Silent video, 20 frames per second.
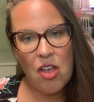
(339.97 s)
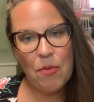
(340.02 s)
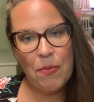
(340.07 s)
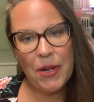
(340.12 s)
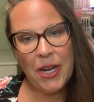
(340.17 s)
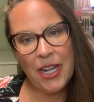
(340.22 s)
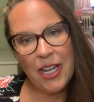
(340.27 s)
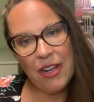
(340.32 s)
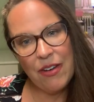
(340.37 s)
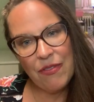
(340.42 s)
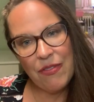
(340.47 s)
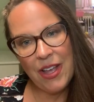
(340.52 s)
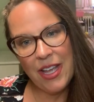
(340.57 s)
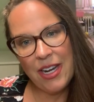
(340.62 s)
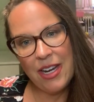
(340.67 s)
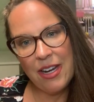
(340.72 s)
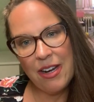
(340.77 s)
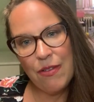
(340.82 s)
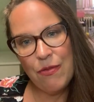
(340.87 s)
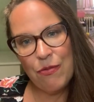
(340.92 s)
But I
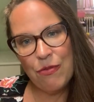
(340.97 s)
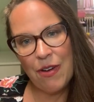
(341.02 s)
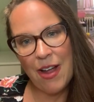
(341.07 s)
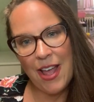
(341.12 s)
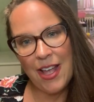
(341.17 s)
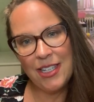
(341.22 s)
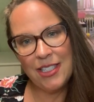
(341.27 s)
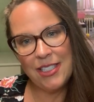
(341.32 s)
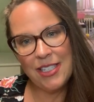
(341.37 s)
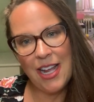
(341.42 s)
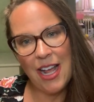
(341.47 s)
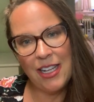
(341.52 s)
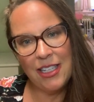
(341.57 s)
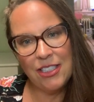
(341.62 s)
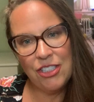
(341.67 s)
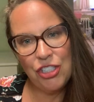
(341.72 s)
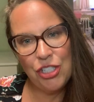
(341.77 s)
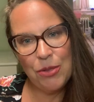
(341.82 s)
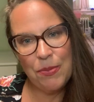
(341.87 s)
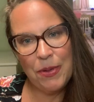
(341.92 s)
invited a friend,
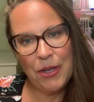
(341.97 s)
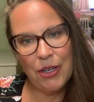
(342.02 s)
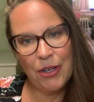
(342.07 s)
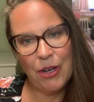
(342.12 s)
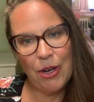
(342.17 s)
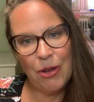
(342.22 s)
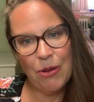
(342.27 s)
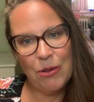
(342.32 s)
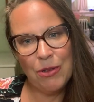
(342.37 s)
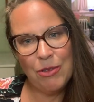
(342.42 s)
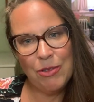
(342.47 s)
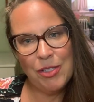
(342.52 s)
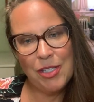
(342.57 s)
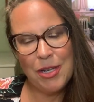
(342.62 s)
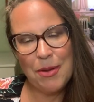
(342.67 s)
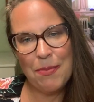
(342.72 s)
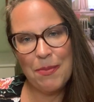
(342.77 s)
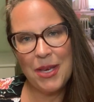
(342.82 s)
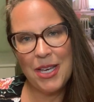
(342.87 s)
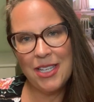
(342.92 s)
Ellen Shapiro, who's
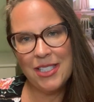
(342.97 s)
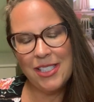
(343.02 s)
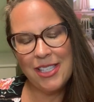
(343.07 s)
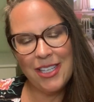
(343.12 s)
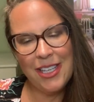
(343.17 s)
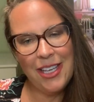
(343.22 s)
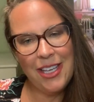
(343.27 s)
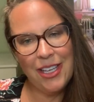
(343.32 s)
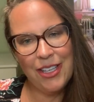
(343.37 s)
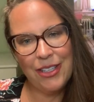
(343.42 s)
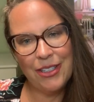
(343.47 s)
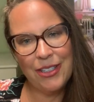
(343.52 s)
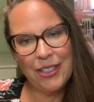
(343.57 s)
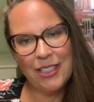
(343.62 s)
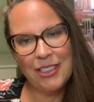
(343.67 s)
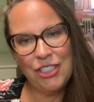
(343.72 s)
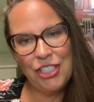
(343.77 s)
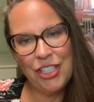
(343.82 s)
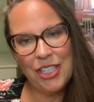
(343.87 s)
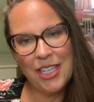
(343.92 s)
an amazing healer,
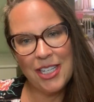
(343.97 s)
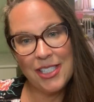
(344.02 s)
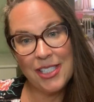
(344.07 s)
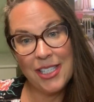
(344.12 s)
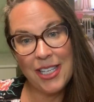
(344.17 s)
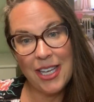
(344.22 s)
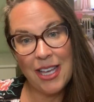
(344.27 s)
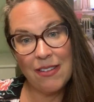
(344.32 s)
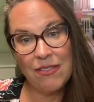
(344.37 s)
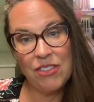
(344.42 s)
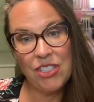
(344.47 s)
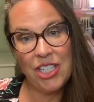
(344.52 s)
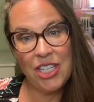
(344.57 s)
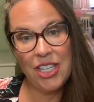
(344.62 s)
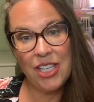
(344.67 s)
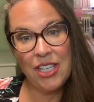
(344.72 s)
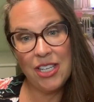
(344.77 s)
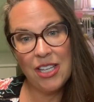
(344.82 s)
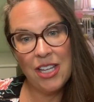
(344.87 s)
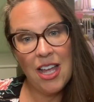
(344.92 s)
and she does
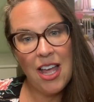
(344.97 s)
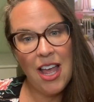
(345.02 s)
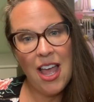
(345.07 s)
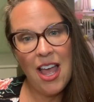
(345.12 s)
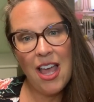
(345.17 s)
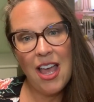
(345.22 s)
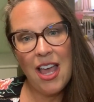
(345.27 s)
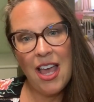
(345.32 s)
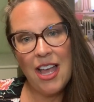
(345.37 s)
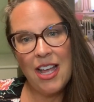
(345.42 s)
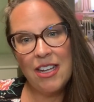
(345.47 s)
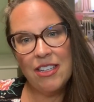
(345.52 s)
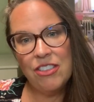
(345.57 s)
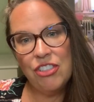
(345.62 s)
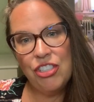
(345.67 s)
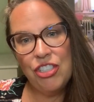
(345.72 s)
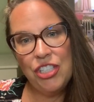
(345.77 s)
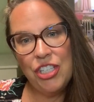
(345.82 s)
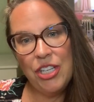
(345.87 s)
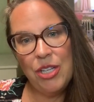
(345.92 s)
EFT.
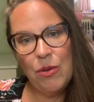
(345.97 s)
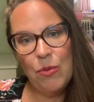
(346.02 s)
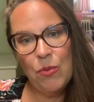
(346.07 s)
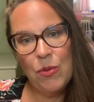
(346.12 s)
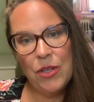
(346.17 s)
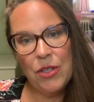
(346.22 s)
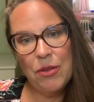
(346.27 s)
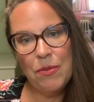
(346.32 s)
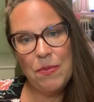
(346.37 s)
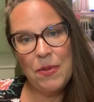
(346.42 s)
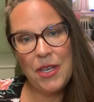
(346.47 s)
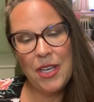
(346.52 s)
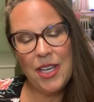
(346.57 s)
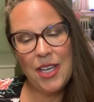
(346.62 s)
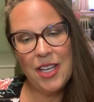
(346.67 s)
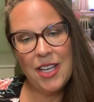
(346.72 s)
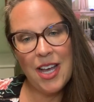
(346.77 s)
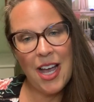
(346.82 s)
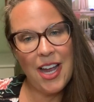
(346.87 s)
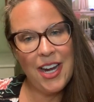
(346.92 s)
And she will
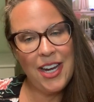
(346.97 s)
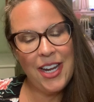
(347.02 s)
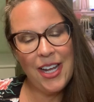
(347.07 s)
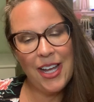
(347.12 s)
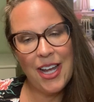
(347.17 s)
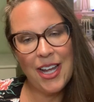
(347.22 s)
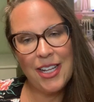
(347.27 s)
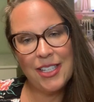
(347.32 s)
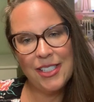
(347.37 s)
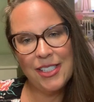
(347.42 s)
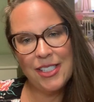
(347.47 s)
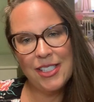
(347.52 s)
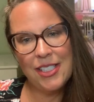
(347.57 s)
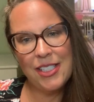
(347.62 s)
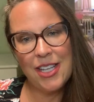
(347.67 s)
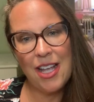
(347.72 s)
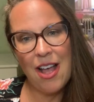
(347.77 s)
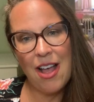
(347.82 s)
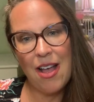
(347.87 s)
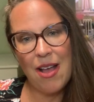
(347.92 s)
be guiding
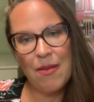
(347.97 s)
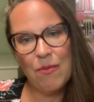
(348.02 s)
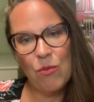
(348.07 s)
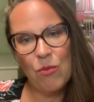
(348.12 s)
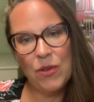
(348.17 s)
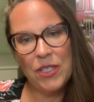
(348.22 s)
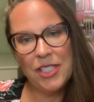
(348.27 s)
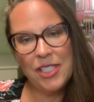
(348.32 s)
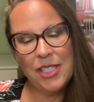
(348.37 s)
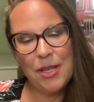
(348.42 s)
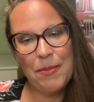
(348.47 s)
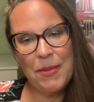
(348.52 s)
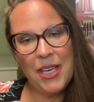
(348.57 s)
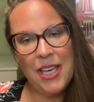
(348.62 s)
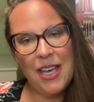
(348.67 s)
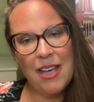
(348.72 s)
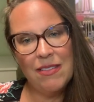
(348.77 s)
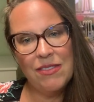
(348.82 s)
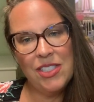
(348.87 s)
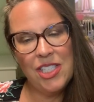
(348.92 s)
us with some
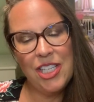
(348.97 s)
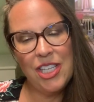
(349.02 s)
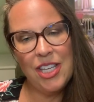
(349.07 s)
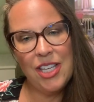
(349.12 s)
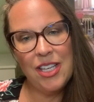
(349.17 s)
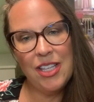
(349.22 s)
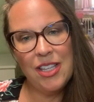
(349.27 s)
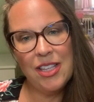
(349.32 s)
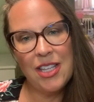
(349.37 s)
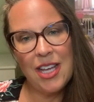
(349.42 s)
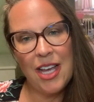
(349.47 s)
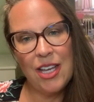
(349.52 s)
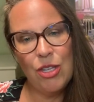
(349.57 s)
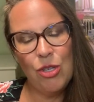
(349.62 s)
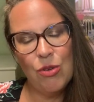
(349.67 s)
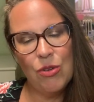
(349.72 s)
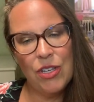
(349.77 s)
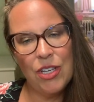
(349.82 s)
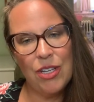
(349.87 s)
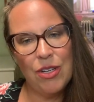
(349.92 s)
EFT that
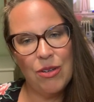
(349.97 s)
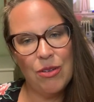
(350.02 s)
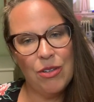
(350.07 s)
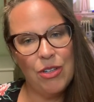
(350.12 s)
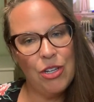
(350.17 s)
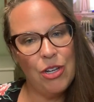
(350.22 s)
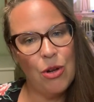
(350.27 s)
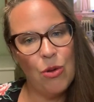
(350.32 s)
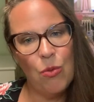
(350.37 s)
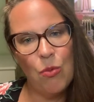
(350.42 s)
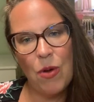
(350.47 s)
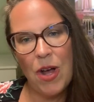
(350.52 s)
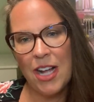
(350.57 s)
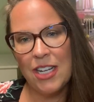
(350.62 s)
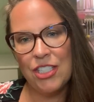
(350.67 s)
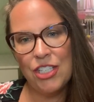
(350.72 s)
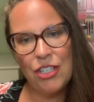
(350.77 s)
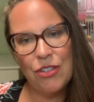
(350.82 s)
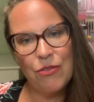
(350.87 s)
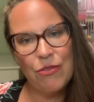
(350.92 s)
you can, you know,
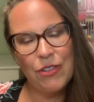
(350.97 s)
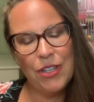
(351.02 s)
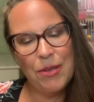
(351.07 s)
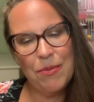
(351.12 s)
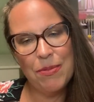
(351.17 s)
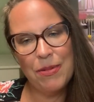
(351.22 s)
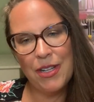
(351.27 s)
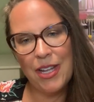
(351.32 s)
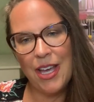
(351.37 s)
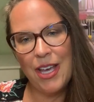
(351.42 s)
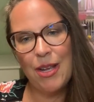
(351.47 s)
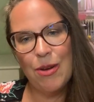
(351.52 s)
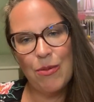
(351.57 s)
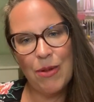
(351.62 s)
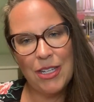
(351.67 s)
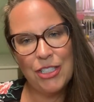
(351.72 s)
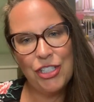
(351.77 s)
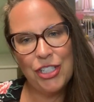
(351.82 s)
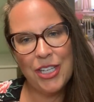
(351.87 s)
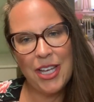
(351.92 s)
watch and replay and
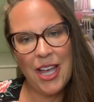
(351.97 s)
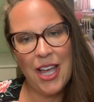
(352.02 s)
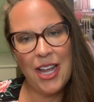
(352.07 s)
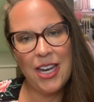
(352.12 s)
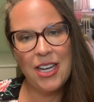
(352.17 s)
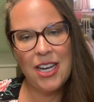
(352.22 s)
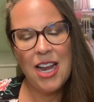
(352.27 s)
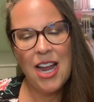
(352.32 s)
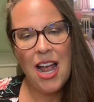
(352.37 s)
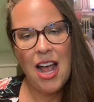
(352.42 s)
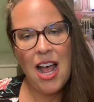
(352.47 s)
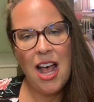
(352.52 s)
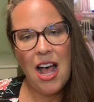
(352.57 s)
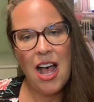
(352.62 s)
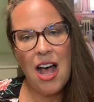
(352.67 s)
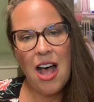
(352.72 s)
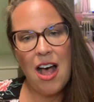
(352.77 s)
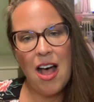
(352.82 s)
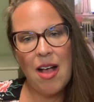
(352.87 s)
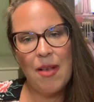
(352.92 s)
watch again,
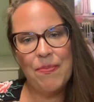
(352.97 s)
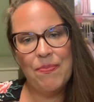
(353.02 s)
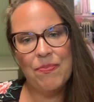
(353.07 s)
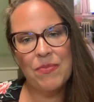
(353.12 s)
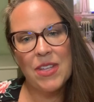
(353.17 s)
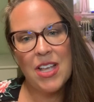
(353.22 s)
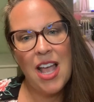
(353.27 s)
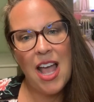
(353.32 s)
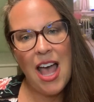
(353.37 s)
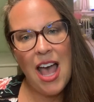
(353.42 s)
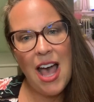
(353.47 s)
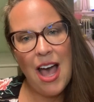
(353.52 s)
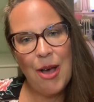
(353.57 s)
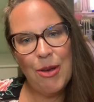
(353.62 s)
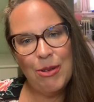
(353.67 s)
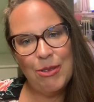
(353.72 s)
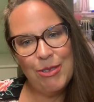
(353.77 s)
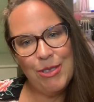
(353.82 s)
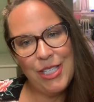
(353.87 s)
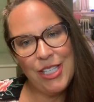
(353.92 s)

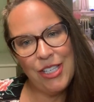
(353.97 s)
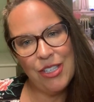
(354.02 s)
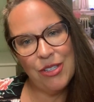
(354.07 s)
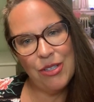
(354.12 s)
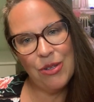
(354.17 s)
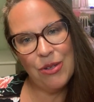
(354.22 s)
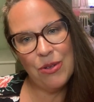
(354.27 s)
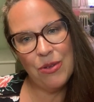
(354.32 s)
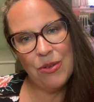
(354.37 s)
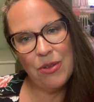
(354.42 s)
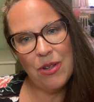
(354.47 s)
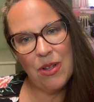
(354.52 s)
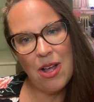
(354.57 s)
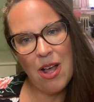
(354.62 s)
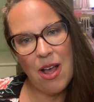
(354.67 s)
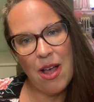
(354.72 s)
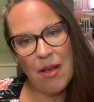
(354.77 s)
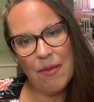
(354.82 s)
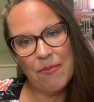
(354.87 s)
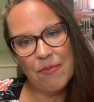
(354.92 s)
how to deal,
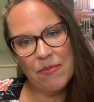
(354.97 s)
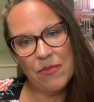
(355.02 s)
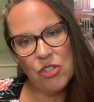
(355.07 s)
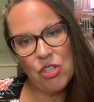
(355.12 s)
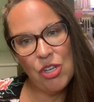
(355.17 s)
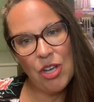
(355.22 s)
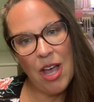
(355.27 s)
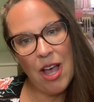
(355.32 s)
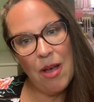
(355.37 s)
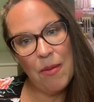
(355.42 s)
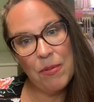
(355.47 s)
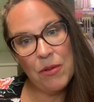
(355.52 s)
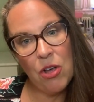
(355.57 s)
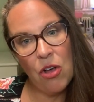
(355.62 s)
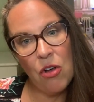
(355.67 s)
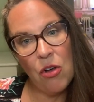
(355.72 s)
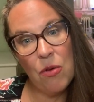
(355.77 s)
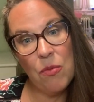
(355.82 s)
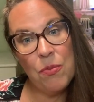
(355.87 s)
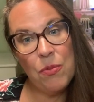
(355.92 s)
to help
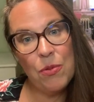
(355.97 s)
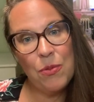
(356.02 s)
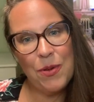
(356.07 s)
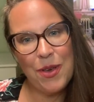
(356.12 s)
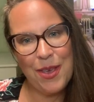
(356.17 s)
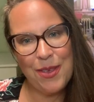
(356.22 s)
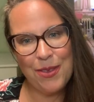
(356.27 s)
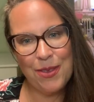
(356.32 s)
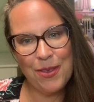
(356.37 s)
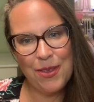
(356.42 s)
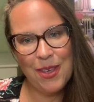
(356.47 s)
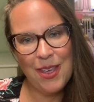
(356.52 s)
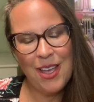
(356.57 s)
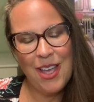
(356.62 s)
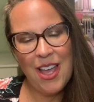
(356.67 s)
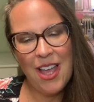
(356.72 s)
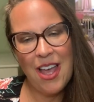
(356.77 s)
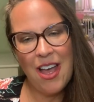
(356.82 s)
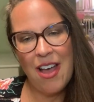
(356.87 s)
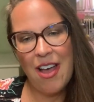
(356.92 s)
cope with
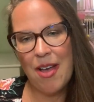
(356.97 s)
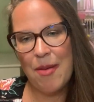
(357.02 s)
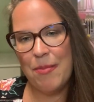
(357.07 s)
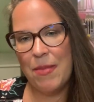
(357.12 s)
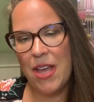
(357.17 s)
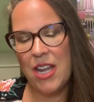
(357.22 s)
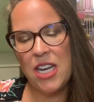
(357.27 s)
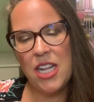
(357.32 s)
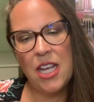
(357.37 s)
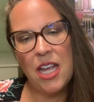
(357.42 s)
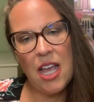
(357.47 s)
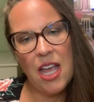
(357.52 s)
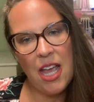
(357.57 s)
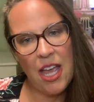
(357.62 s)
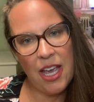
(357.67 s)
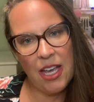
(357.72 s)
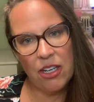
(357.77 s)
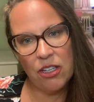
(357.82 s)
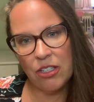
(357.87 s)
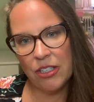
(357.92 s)
any
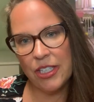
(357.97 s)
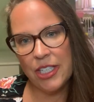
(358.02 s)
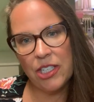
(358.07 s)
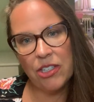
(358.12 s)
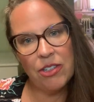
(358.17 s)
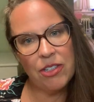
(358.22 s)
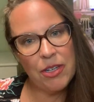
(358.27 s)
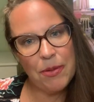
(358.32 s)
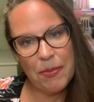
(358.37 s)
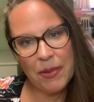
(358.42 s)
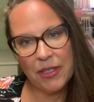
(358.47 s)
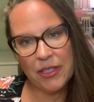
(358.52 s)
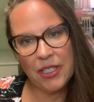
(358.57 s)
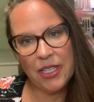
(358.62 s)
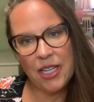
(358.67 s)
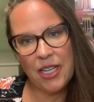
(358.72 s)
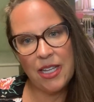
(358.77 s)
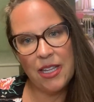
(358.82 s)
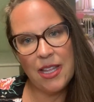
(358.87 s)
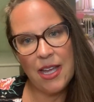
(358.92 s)
anger,
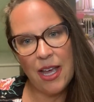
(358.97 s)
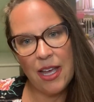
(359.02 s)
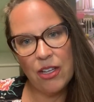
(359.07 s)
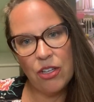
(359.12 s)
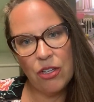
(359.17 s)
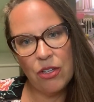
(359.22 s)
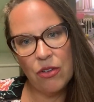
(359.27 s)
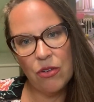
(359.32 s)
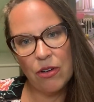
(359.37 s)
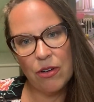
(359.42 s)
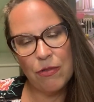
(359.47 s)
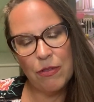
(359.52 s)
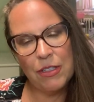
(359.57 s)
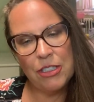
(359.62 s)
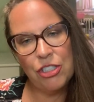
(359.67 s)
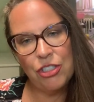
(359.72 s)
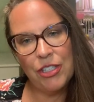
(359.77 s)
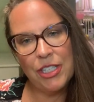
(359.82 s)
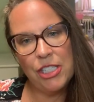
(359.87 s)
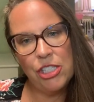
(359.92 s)
irritability or
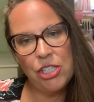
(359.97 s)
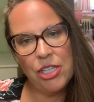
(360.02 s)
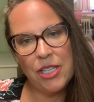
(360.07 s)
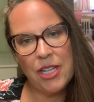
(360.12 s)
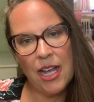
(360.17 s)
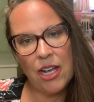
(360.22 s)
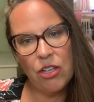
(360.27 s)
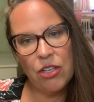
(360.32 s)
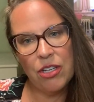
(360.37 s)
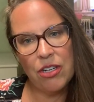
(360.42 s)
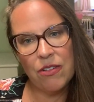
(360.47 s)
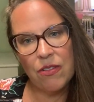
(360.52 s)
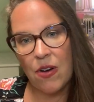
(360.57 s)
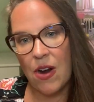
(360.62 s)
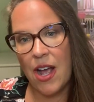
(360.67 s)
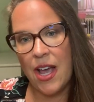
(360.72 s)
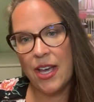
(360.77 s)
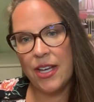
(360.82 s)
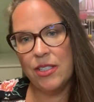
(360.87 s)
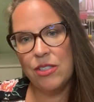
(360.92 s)
frustration that could
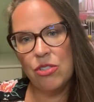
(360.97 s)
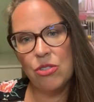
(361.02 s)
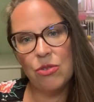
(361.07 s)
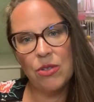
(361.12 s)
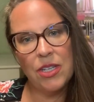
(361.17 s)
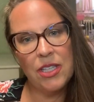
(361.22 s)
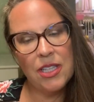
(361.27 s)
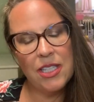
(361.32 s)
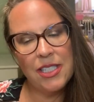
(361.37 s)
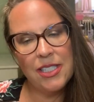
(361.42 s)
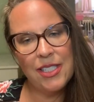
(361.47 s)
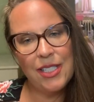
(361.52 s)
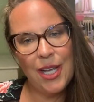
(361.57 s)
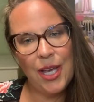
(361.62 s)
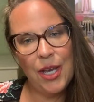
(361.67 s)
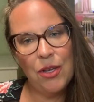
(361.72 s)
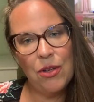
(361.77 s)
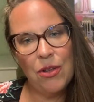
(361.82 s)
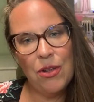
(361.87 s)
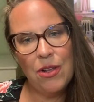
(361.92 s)
arise during this
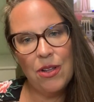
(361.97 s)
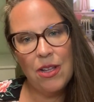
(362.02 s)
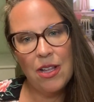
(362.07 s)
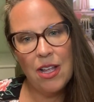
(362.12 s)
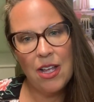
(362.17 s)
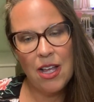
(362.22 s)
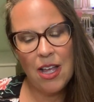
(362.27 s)
cycle.